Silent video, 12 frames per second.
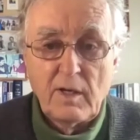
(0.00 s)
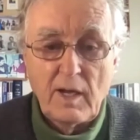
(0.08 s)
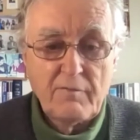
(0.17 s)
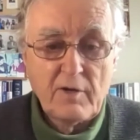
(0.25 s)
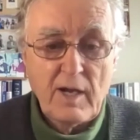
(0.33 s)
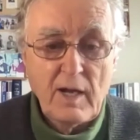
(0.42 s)

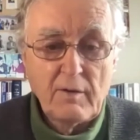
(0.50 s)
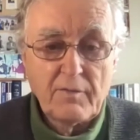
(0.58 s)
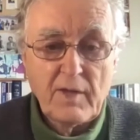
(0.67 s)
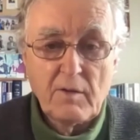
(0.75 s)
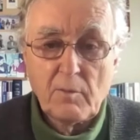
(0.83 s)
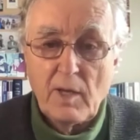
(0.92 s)
every now and
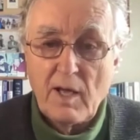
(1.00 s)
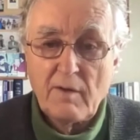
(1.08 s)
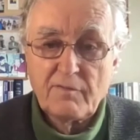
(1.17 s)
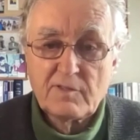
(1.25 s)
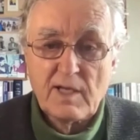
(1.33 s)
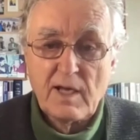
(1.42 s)
then we
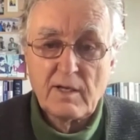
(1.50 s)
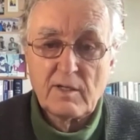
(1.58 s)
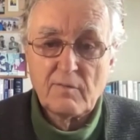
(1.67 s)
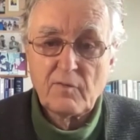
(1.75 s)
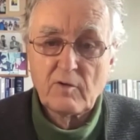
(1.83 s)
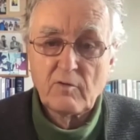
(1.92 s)
have
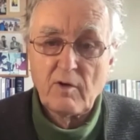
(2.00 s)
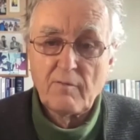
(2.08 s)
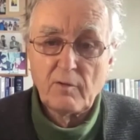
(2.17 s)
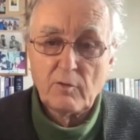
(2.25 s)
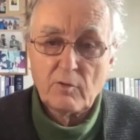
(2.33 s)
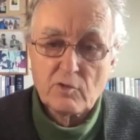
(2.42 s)
scientific
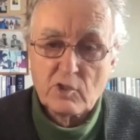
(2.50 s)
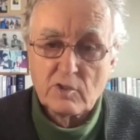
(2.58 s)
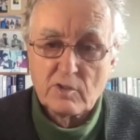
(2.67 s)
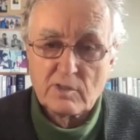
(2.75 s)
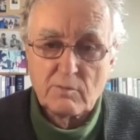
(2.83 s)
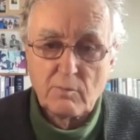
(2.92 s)

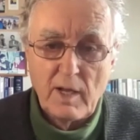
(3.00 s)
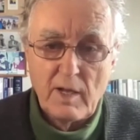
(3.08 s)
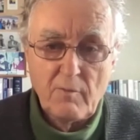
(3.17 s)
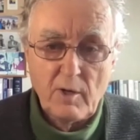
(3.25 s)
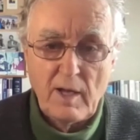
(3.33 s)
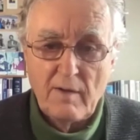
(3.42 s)
revolutions where
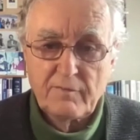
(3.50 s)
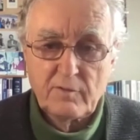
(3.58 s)
we have